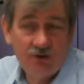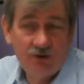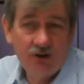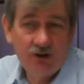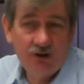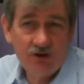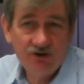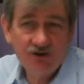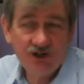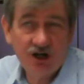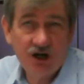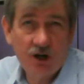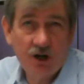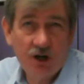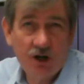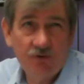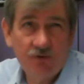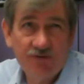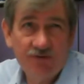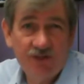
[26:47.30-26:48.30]
There's a
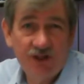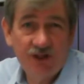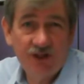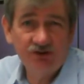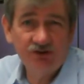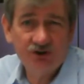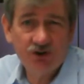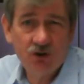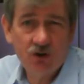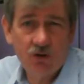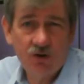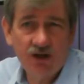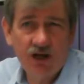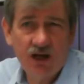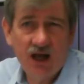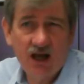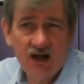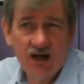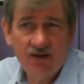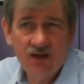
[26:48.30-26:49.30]
couple of things going
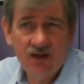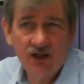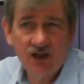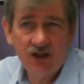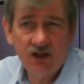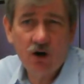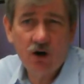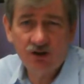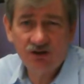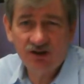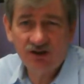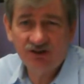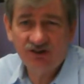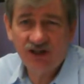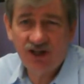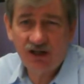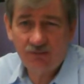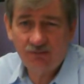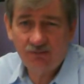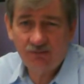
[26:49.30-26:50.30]
on, I think, all at the
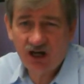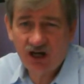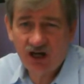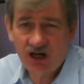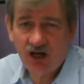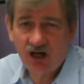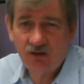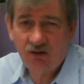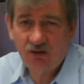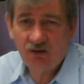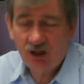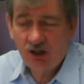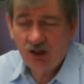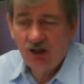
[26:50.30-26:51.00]
same time.